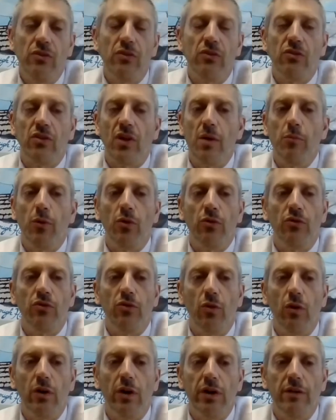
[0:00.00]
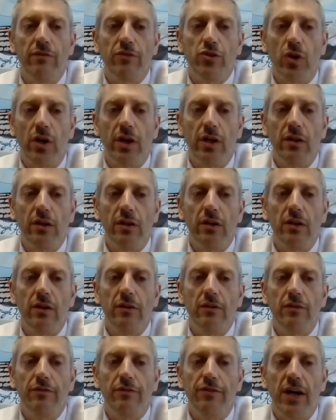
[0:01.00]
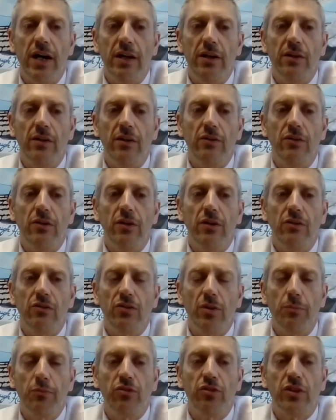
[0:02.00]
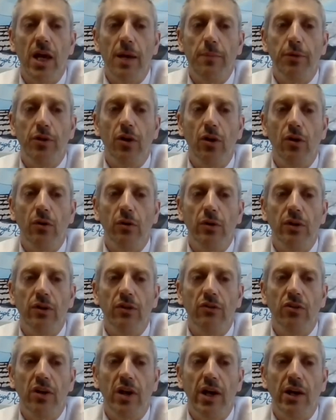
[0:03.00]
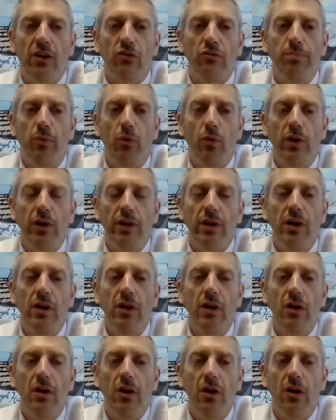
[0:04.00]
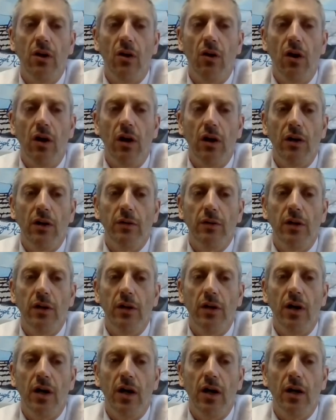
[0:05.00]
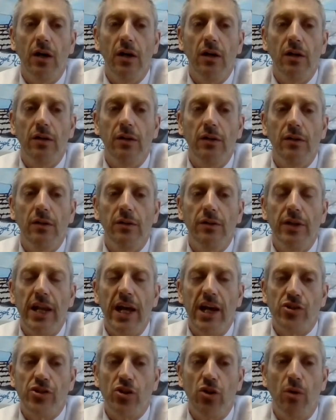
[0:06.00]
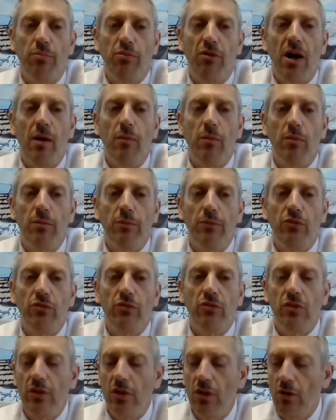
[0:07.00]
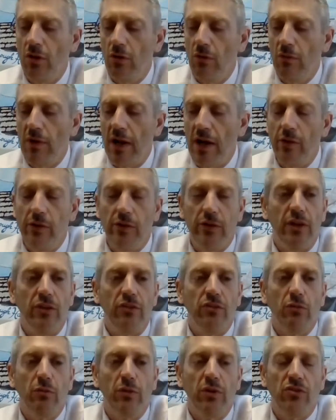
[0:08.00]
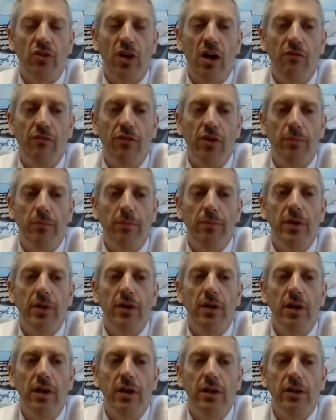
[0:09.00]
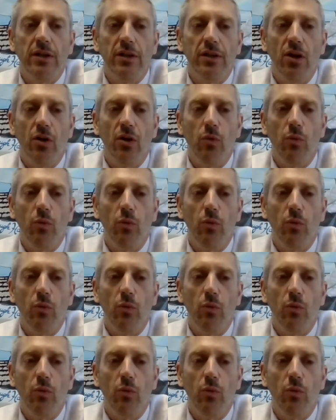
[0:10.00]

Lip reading: the same old story of trying to find some scapegoat and to export our national problems, you know, rather than to resolve them, you know,